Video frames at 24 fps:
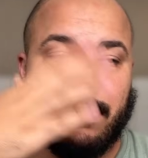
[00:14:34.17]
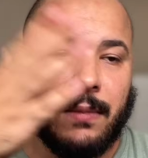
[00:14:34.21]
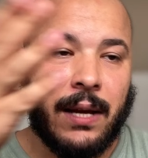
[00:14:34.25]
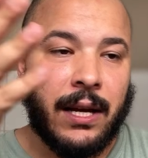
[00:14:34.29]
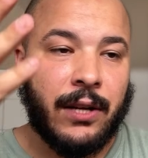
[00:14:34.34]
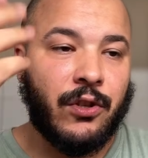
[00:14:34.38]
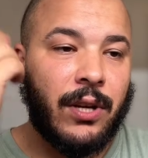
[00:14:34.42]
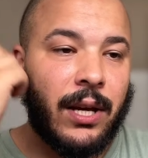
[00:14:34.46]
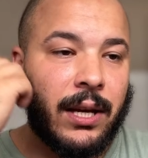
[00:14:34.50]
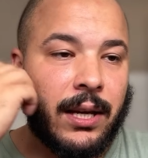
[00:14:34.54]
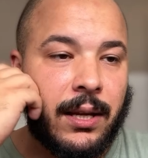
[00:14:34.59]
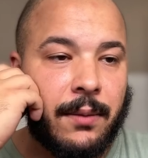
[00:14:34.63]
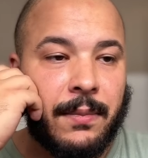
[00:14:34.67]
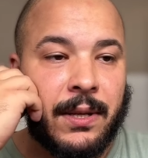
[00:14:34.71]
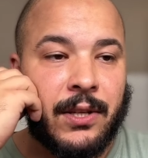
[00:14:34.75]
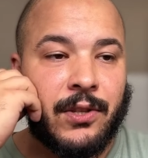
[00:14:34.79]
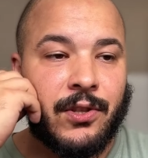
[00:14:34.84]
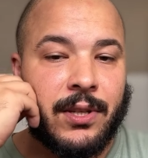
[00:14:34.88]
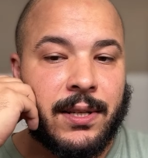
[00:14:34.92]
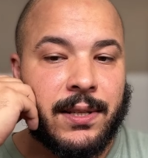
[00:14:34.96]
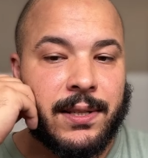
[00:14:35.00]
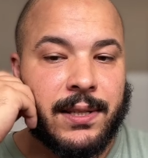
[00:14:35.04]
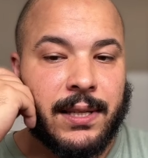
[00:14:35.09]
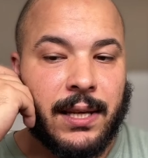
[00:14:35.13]
Actually, I can
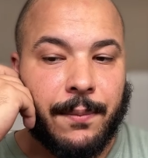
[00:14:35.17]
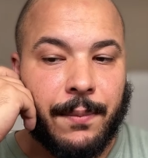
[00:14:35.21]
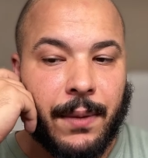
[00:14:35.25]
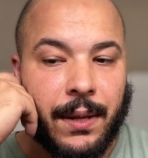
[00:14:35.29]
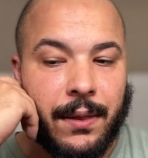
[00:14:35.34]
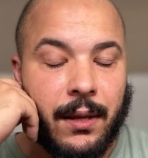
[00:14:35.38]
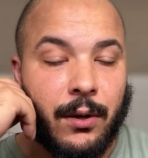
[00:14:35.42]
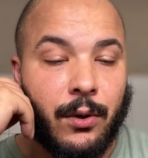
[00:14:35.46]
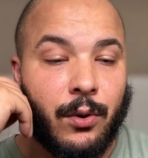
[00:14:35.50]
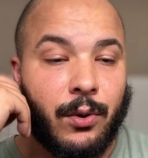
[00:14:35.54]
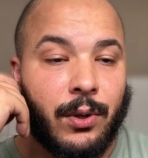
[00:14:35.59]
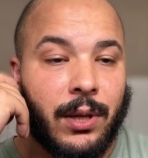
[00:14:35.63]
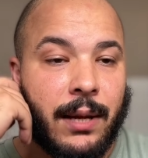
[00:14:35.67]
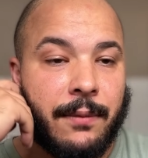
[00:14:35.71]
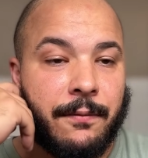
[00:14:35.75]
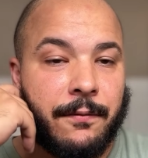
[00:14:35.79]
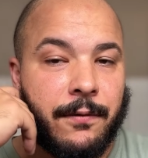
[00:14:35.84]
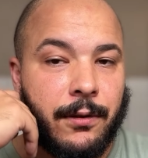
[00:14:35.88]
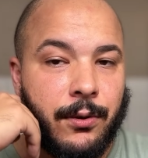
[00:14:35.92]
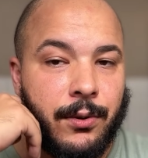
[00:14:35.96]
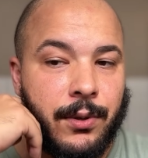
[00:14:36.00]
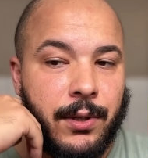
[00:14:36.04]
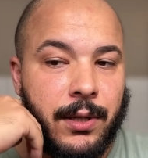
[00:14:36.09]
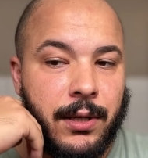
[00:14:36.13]
mention his name. I think Gulam
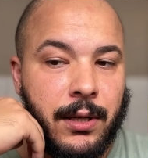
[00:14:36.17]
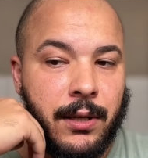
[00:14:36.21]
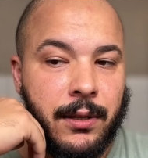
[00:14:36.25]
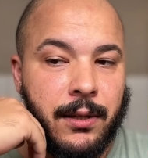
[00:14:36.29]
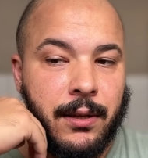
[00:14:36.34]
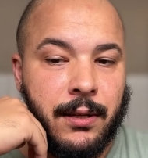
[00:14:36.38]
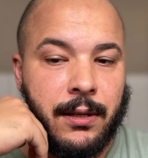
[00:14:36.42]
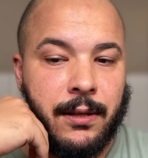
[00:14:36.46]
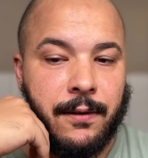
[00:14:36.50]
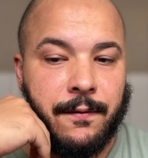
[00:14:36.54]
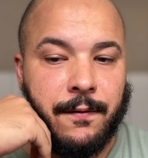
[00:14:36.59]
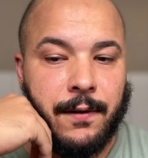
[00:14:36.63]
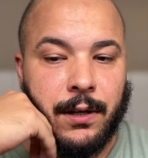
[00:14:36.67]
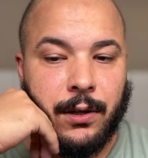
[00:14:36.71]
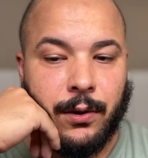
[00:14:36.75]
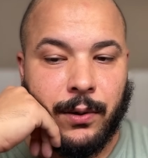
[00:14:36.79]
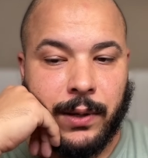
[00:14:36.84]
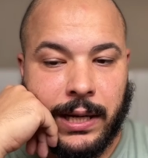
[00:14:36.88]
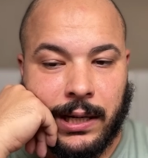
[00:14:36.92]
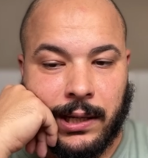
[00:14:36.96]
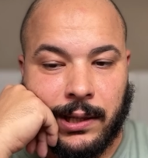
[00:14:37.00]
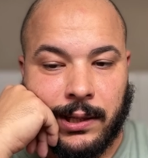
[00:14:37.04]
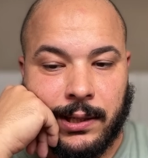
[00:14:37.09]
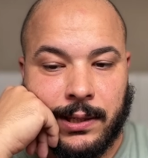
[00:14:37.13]
Valodia, the video
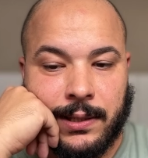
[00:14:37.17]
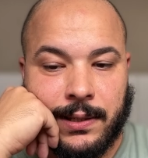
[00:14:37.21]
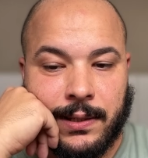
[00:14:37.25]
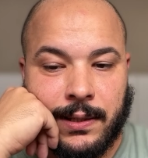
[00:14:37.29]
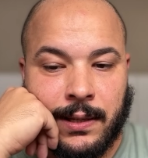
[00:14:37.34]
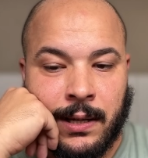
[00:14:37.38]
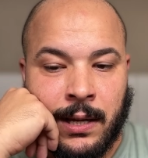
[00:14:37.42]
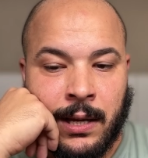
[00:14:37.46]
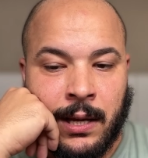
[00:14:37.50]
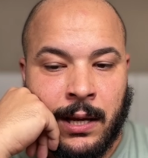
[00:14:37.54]
analyst.